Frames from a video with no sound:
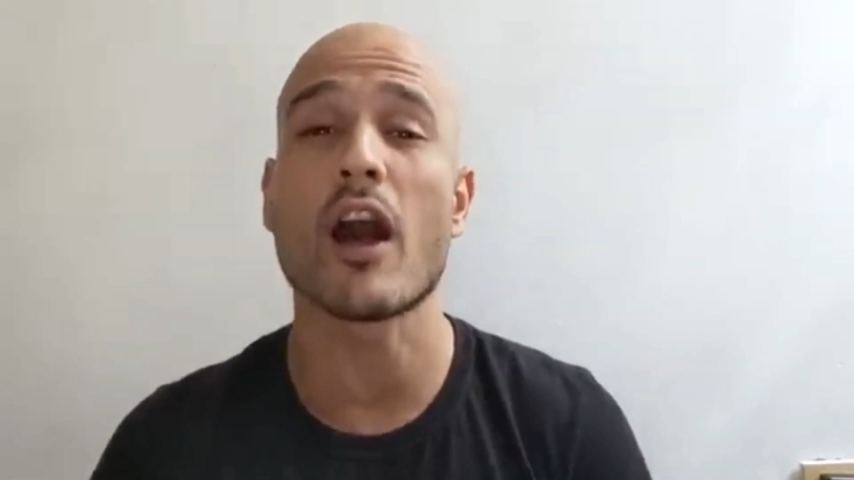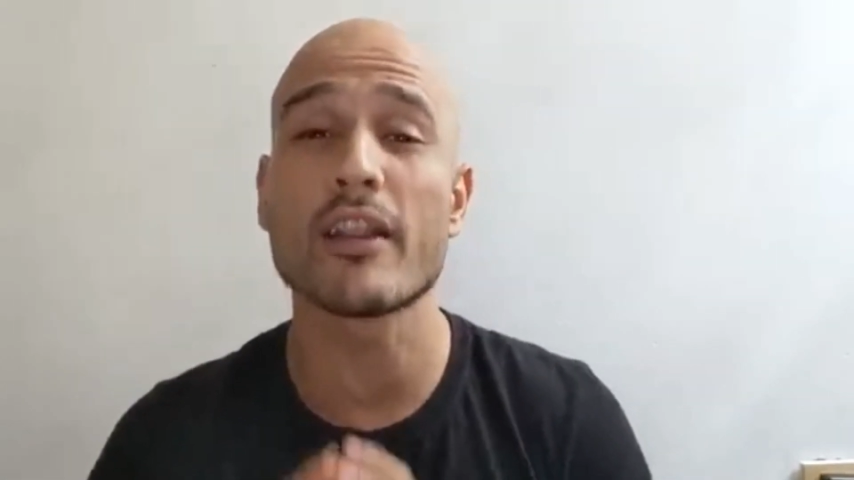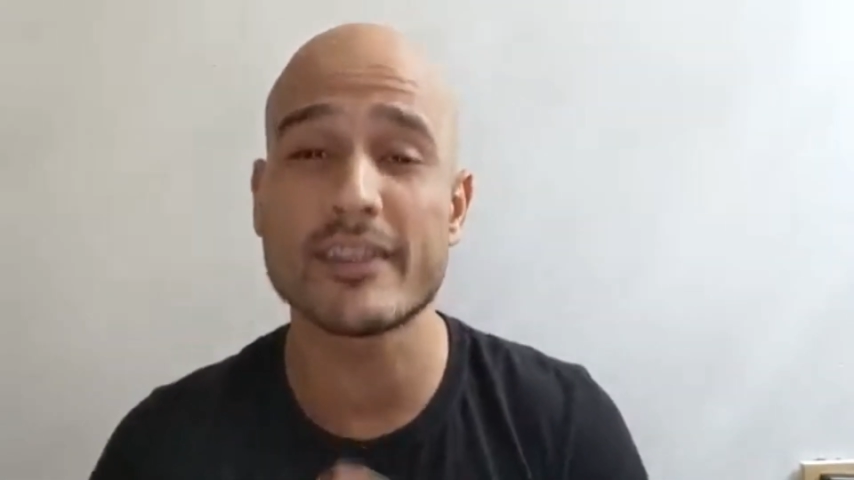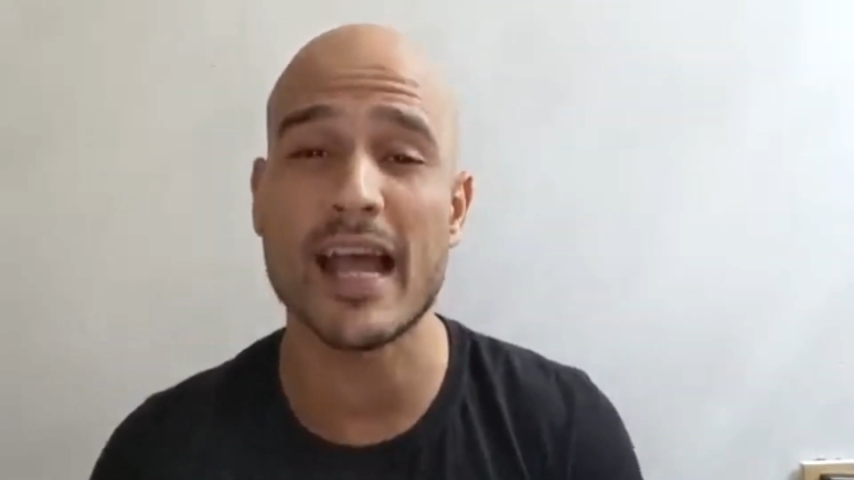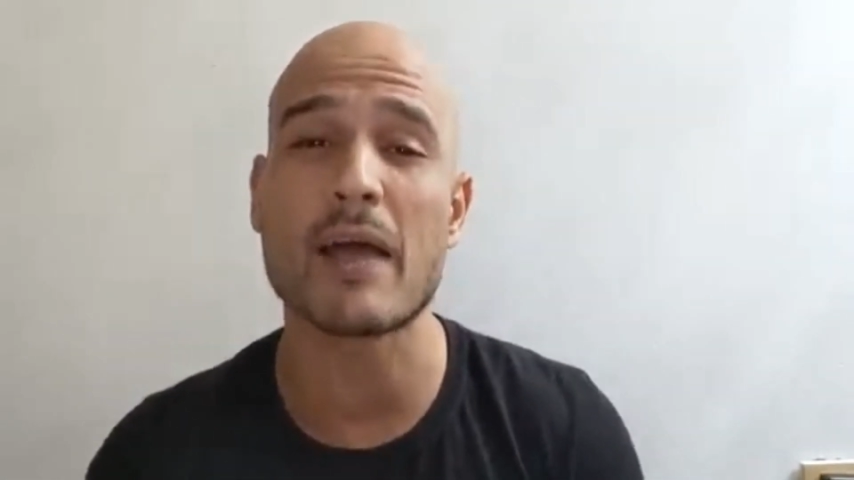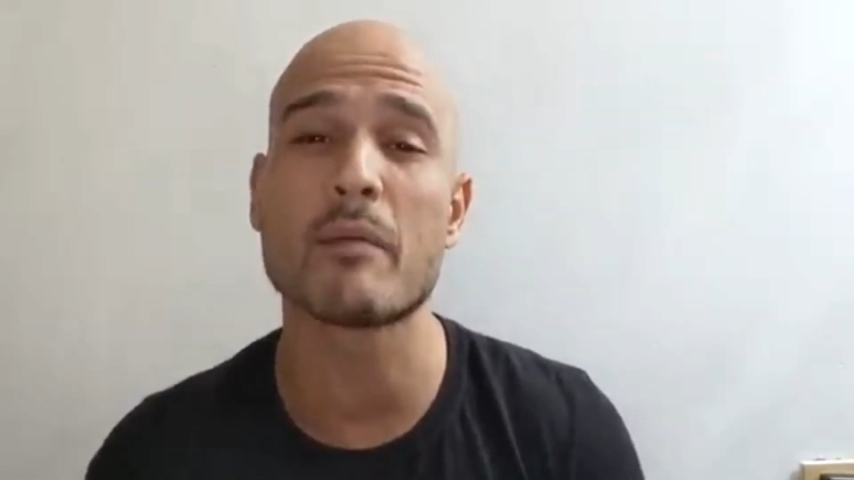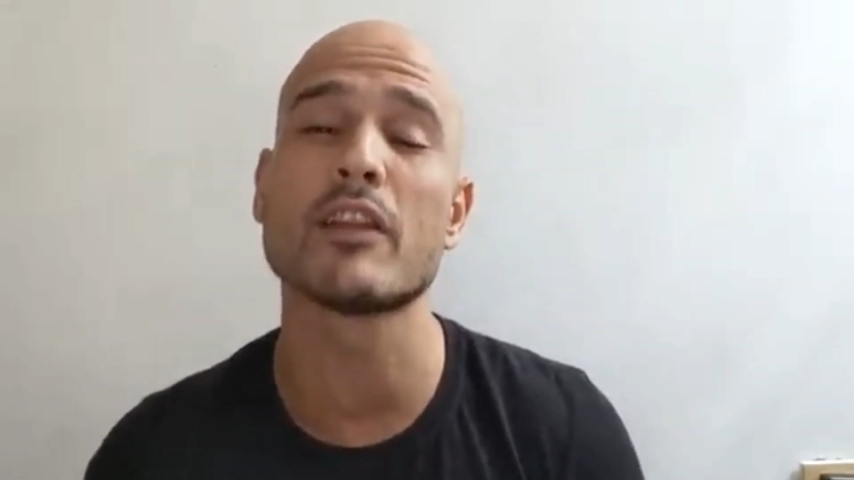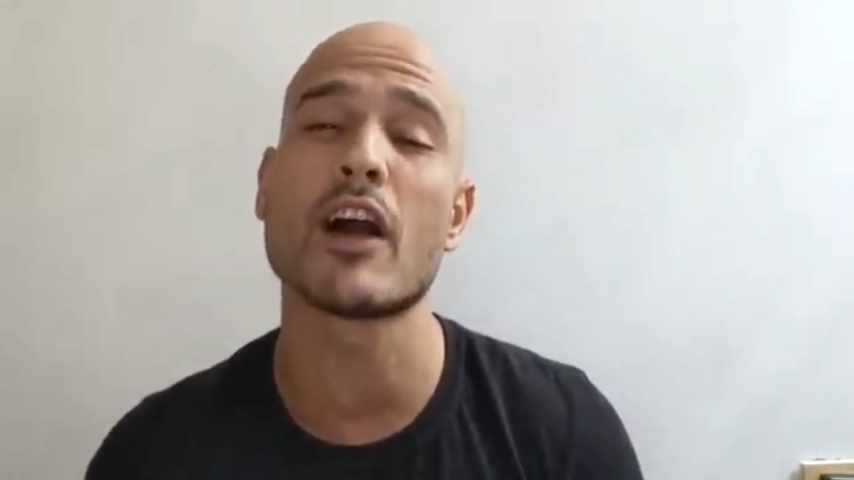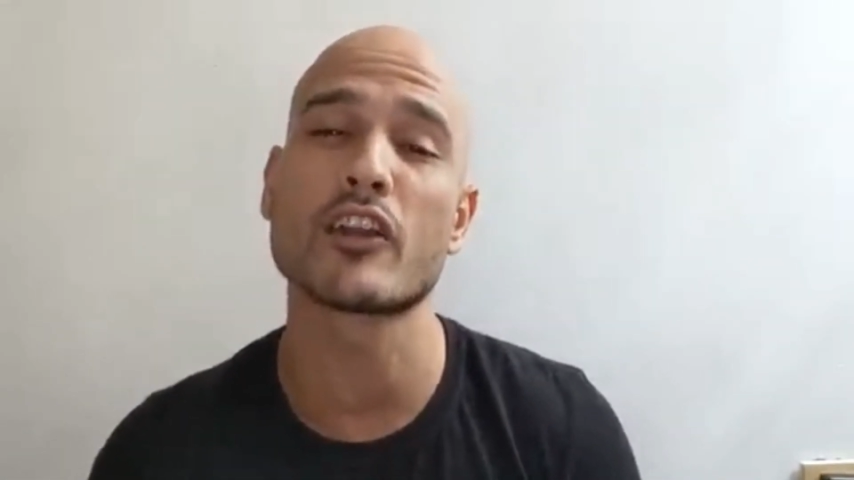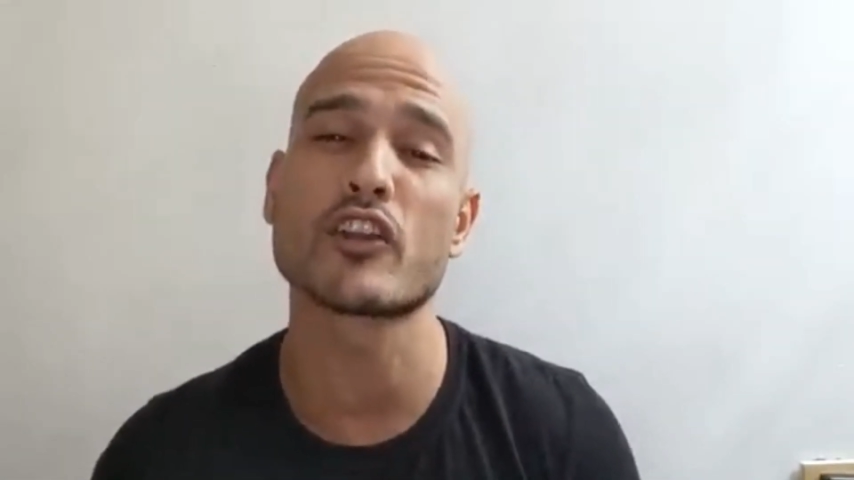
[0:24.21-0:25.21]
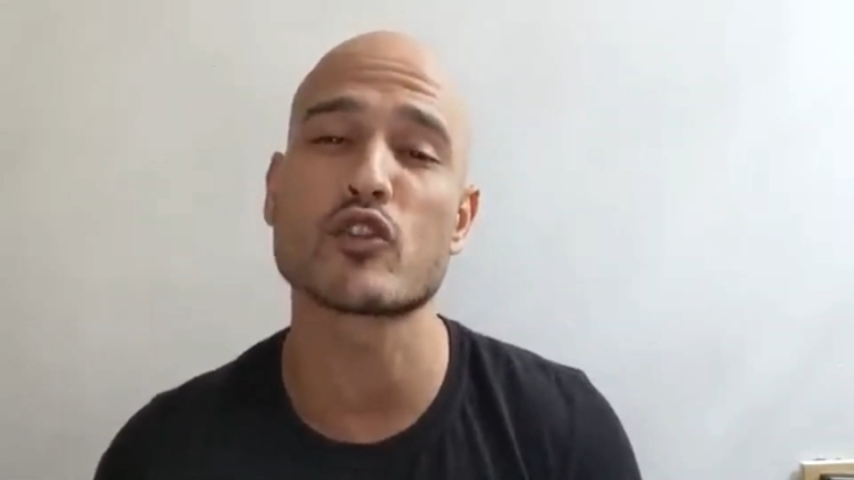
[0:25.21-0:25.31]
on time along your